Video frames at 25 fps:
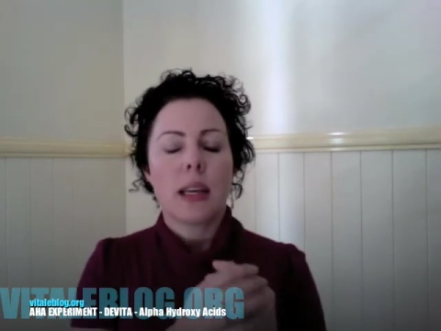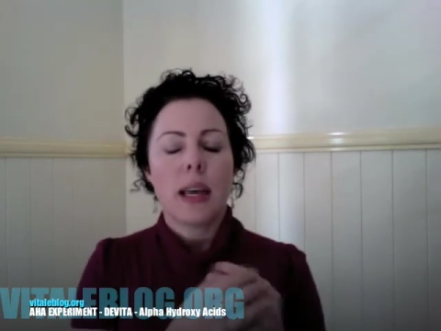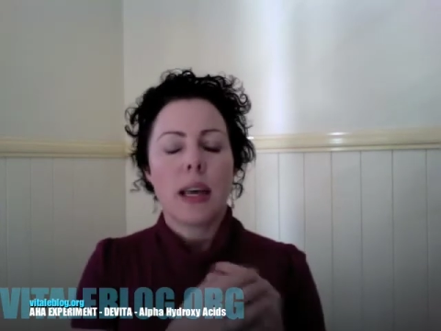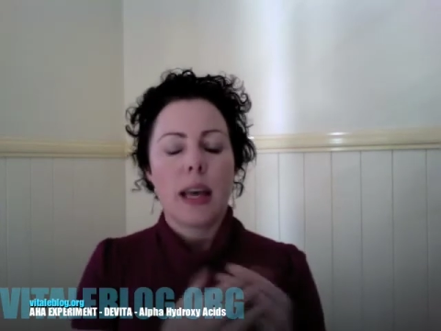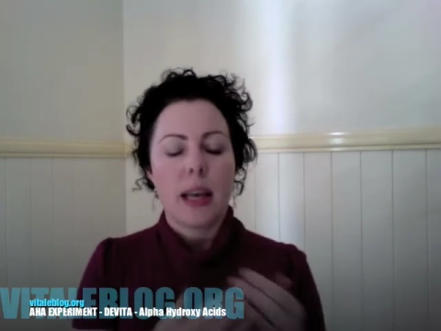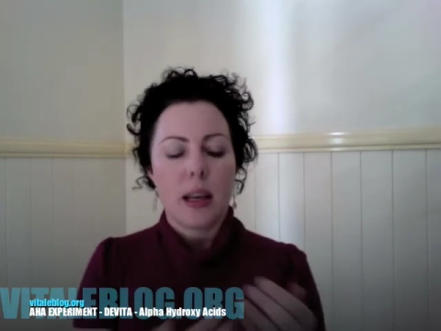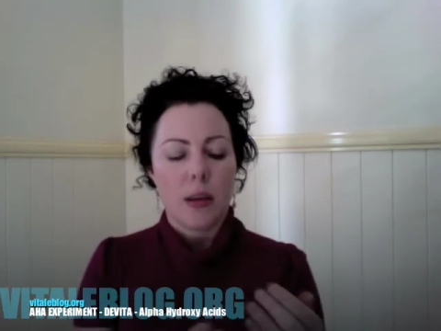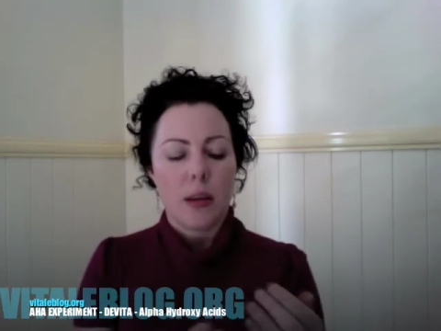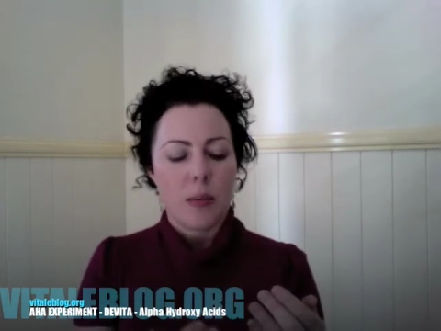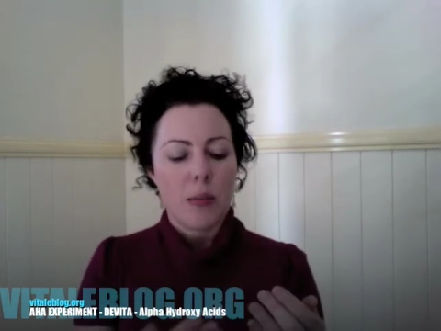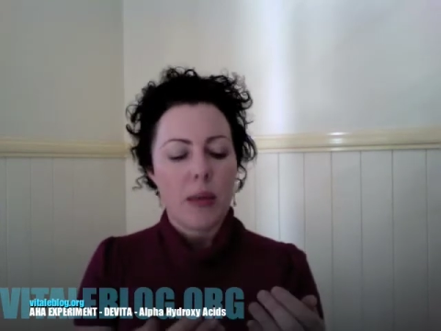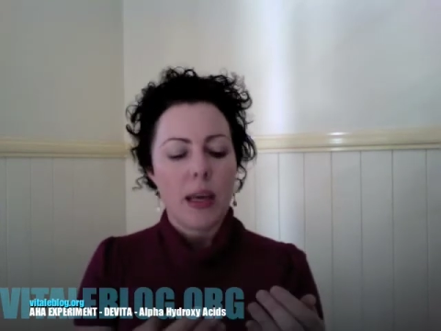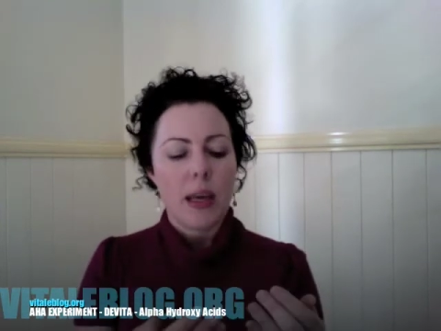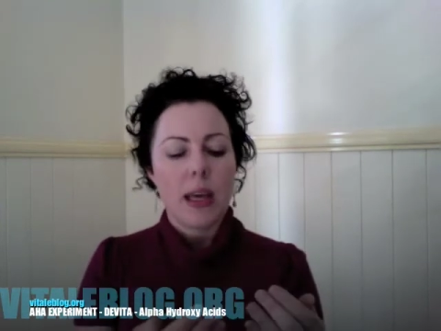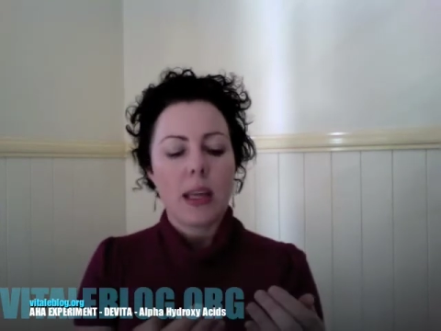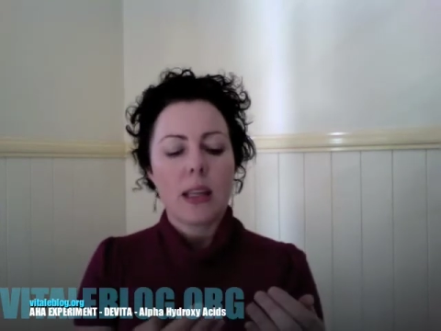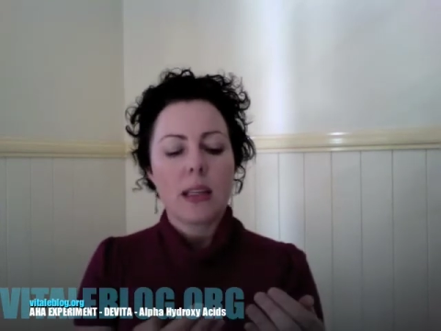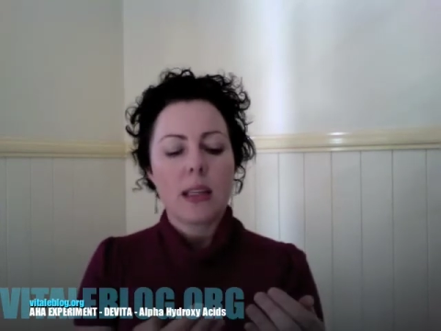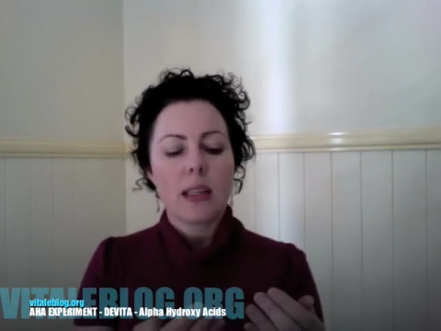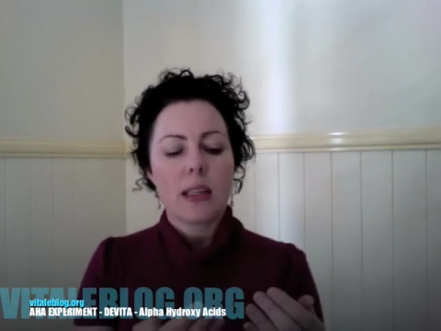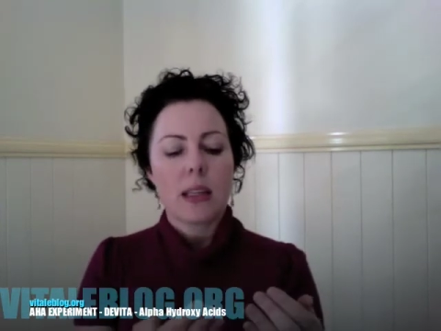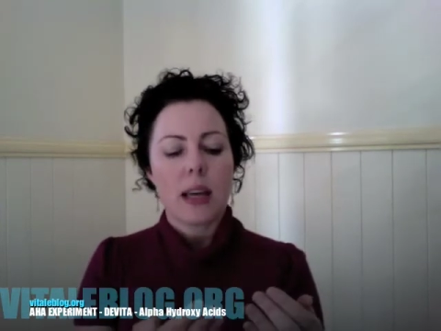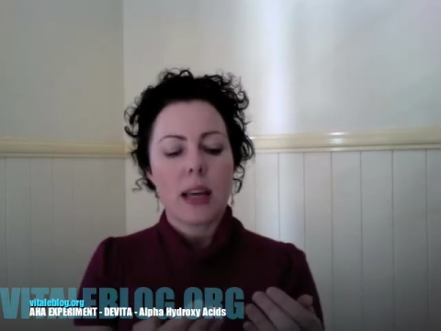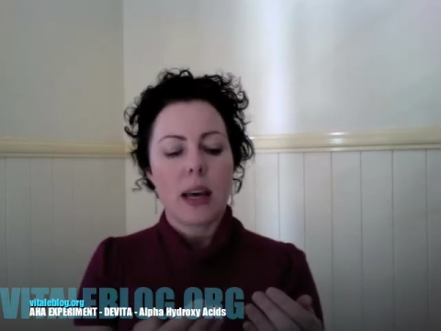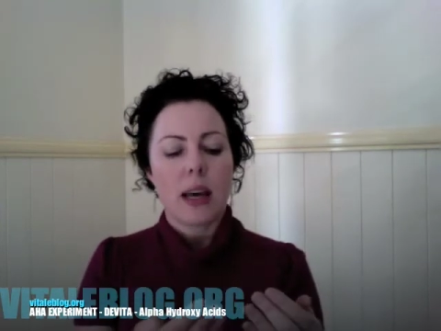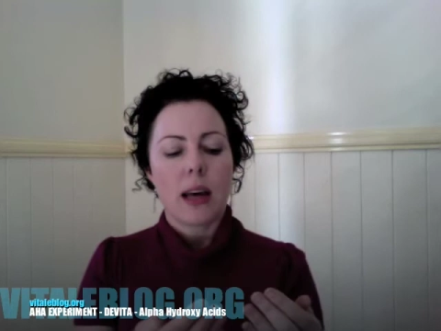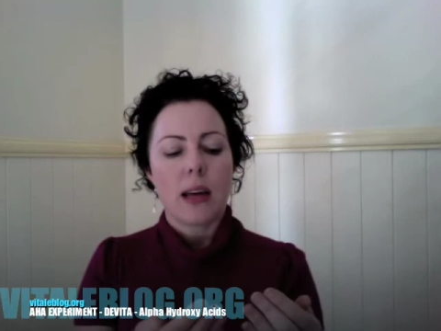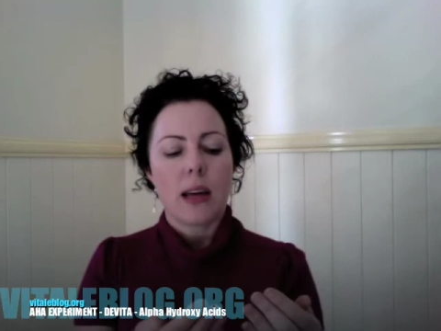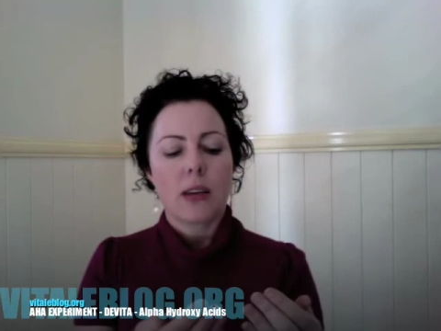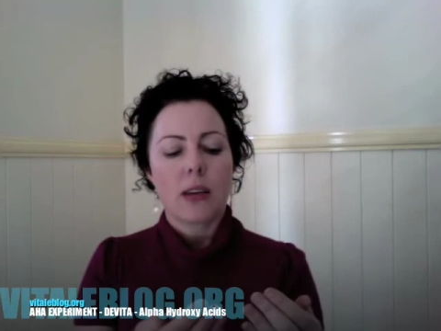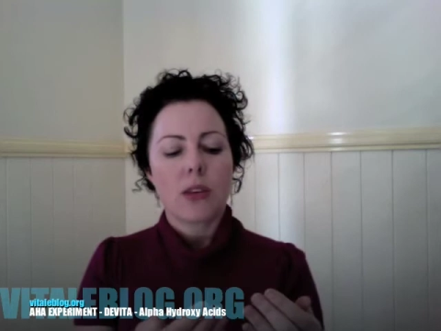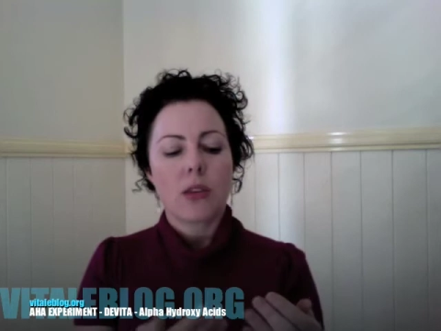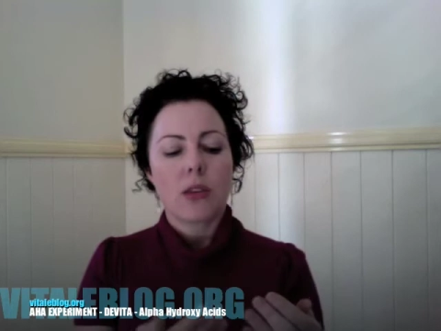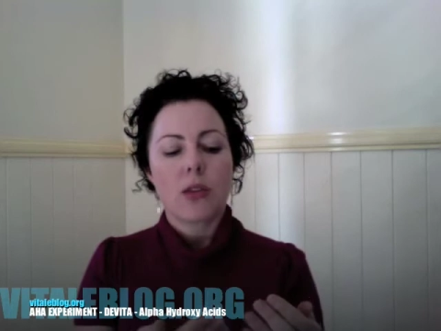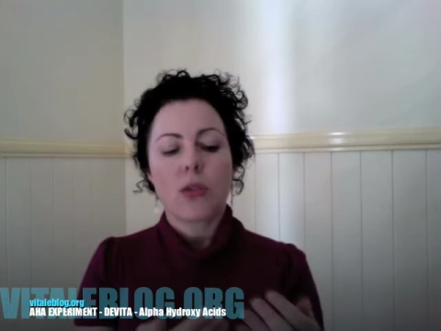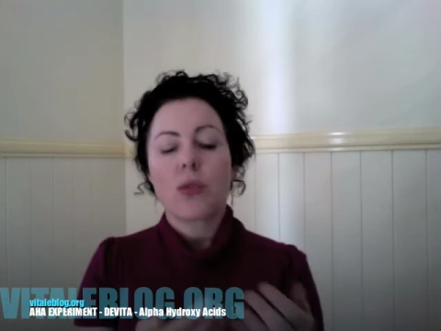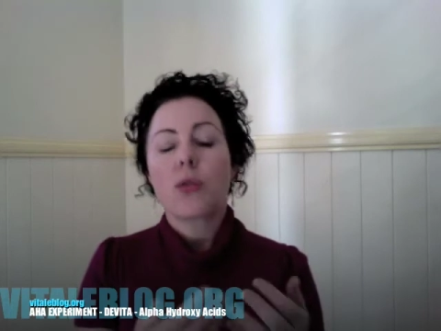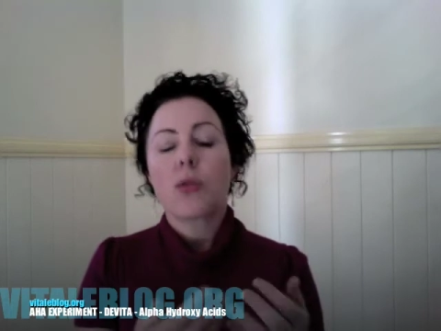and it means that the
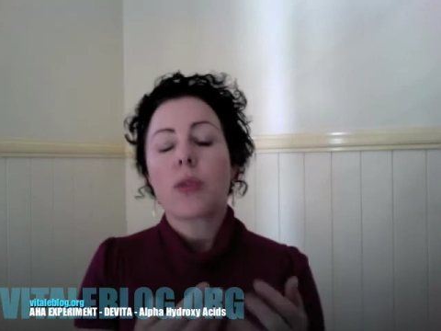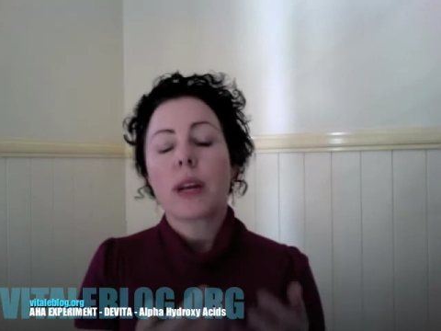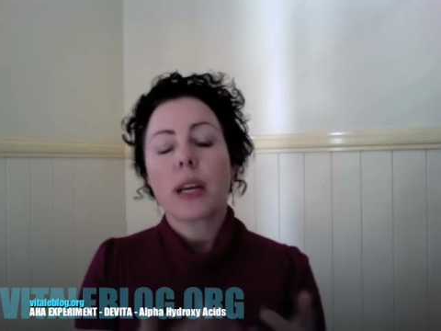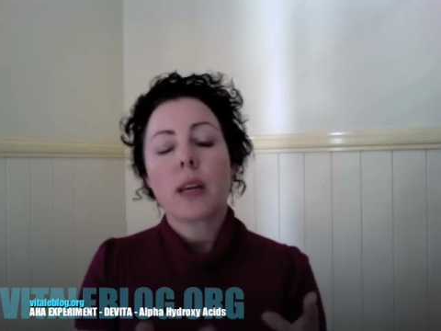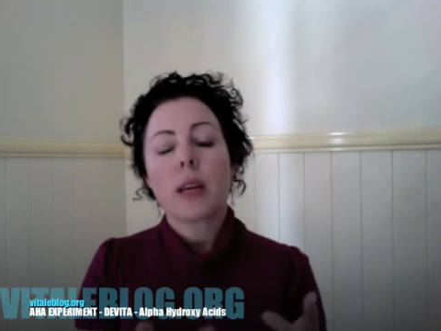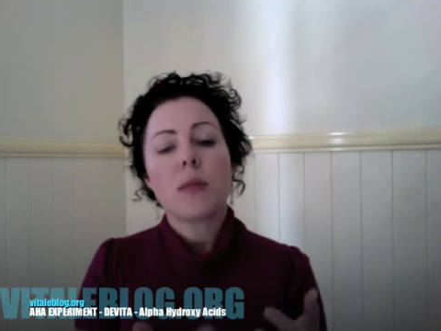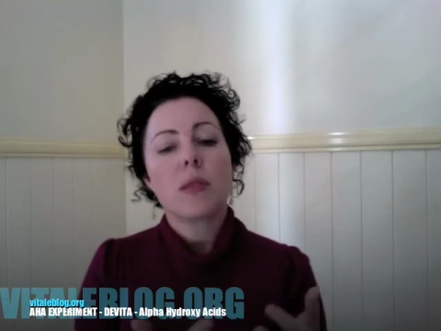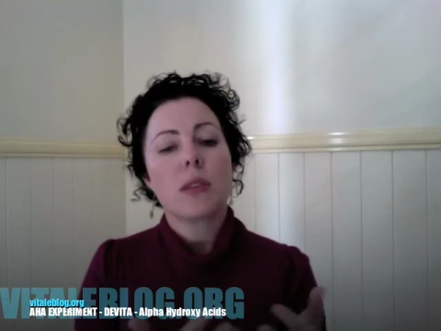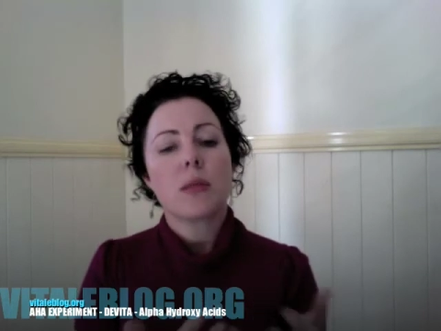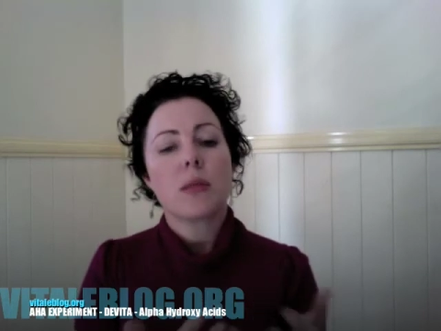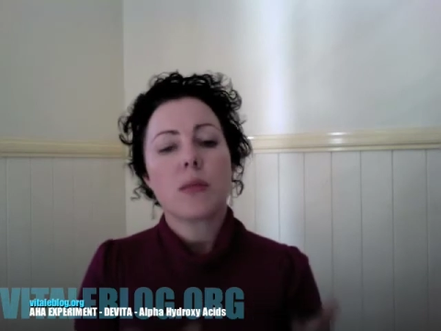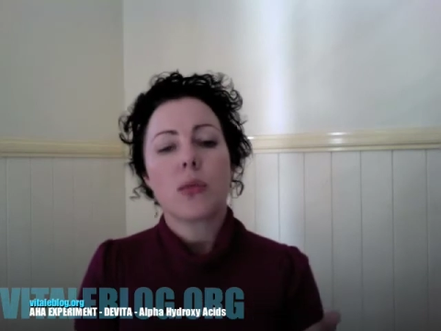creams and